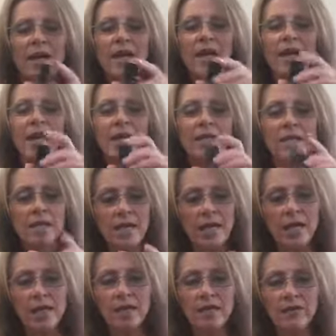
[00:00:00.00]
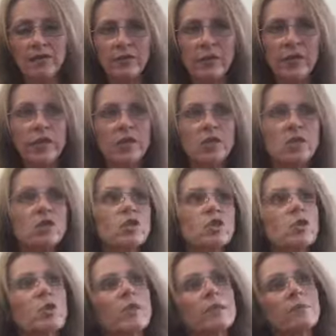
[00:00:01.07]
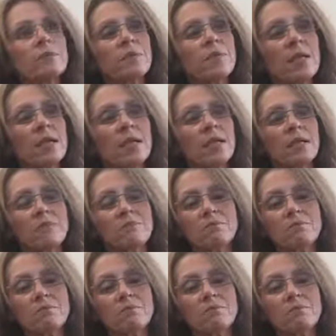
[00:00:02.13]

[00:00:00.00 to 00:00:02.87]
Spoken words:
Any kind of joint pain,